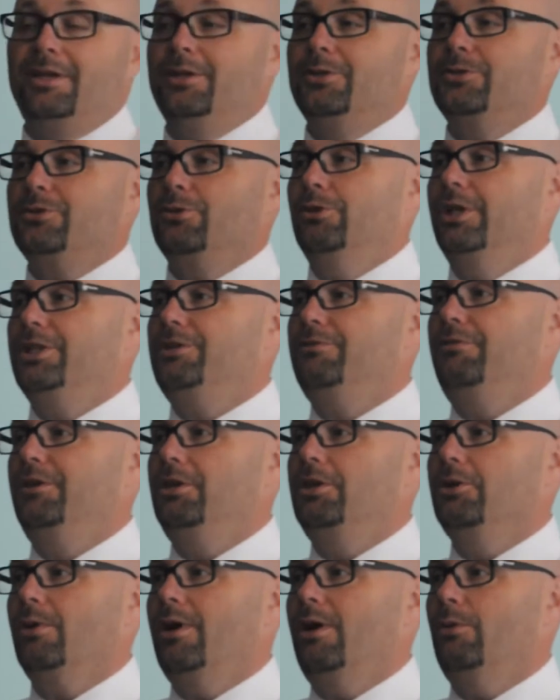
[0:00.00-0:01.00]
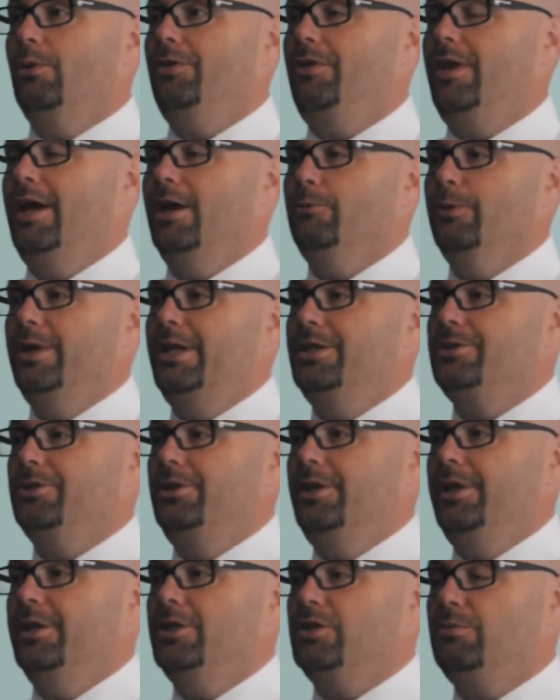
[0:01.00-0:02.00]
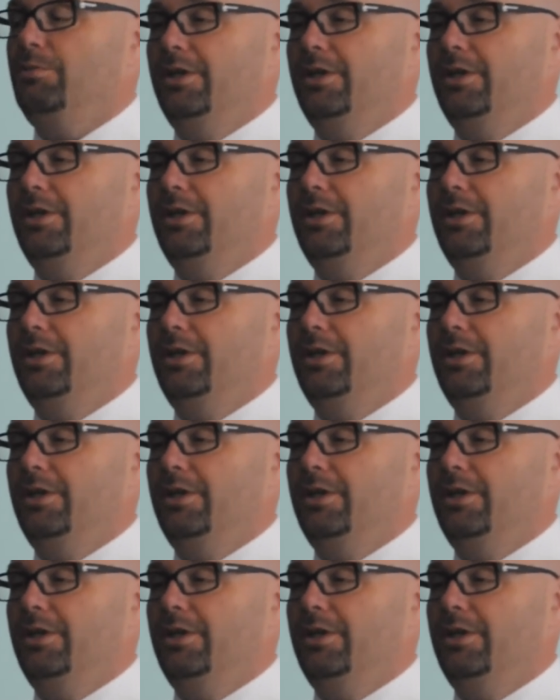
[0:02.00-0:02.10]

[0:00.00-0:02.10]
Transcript: So let's figure out what that reason is,